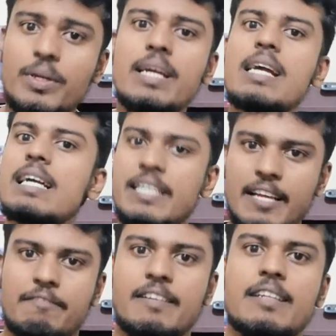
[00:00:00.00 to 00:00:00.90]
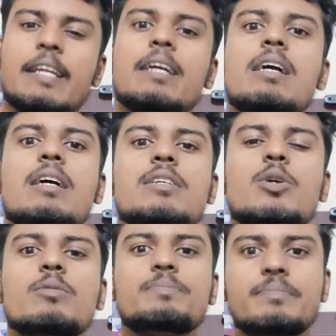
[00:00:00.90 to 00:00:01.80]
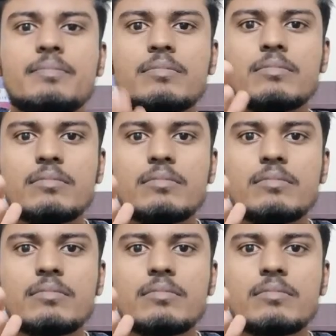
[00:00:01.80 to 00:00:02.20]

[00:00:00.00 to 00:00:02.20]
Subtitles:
Okay, definitely. So